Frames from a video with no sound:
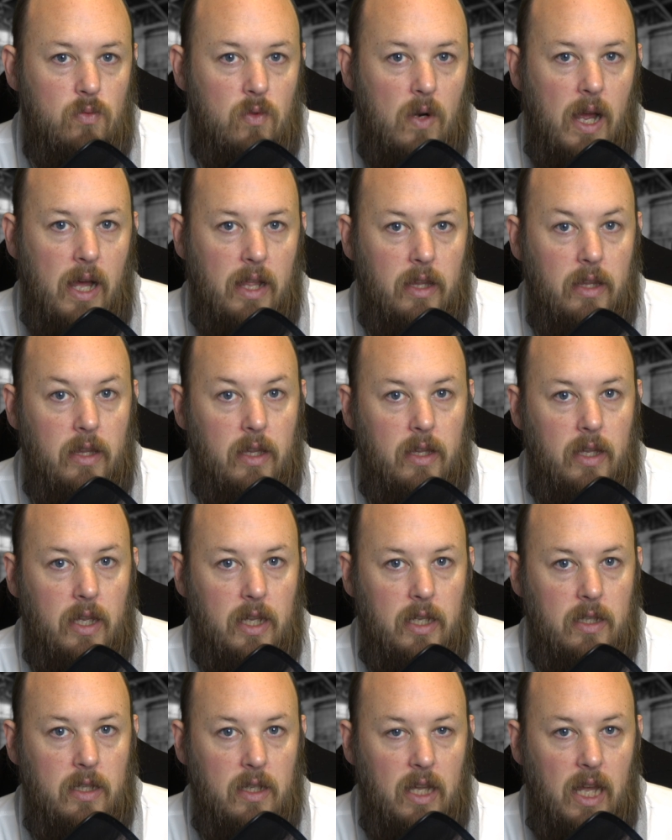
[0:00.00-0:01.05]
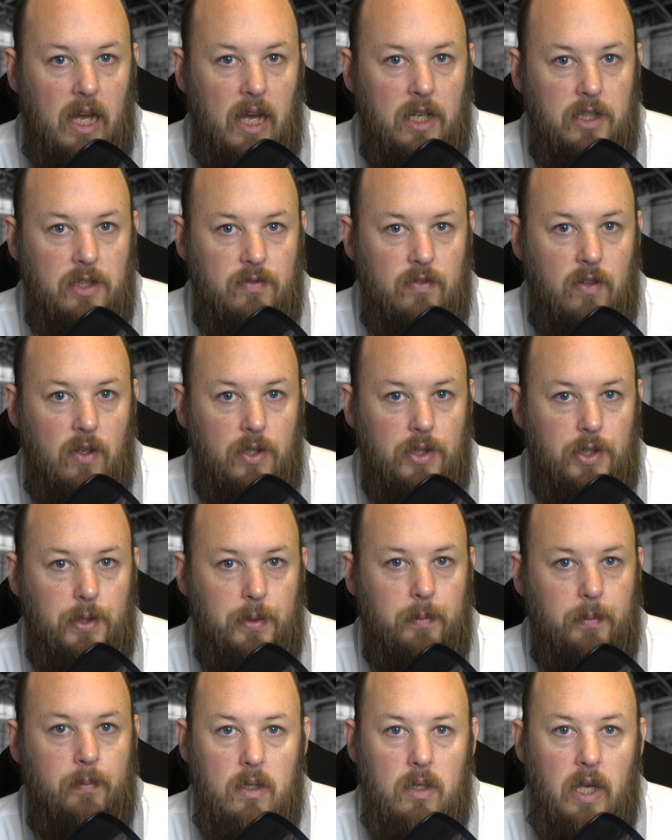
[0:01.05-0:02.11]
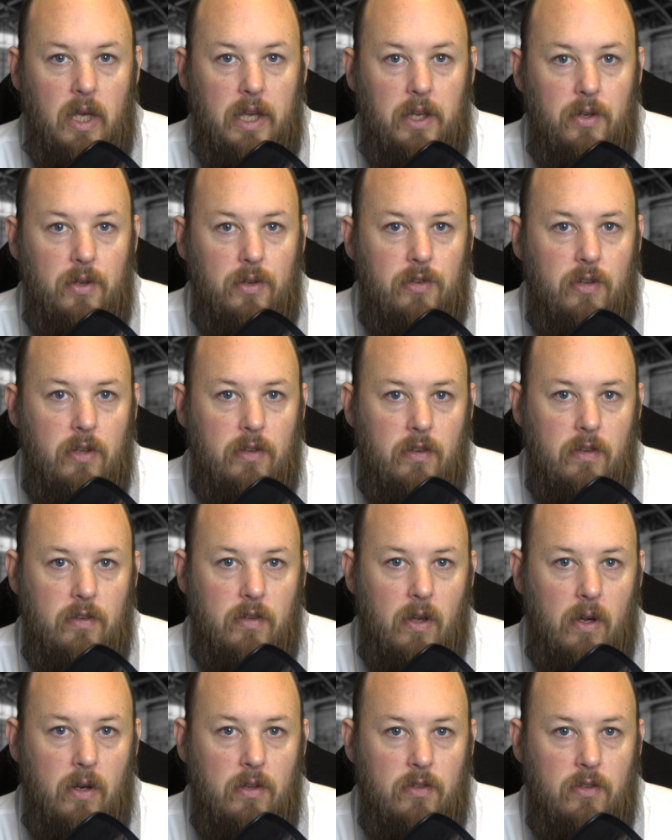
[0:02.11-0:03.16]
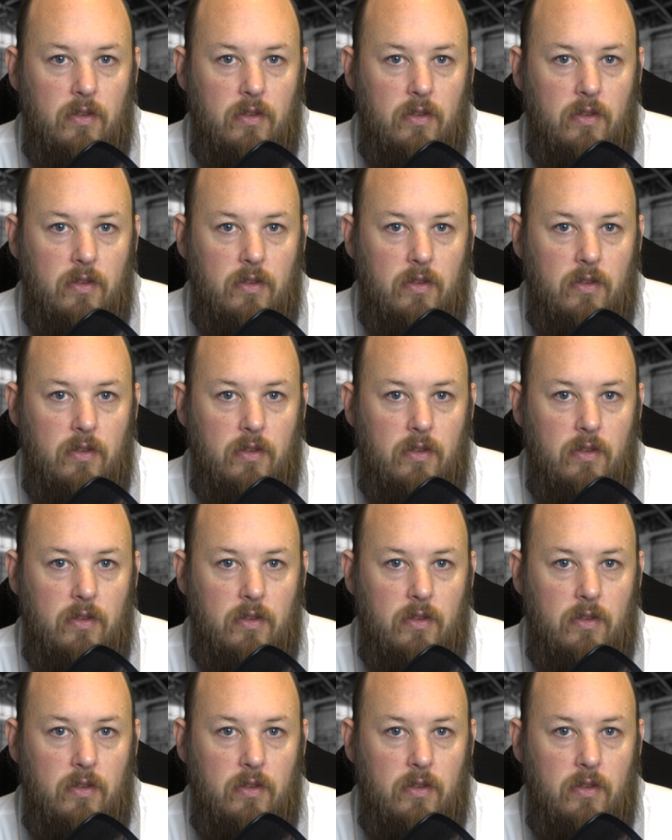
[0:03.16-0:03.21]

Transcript: rather than large volume. It uses its own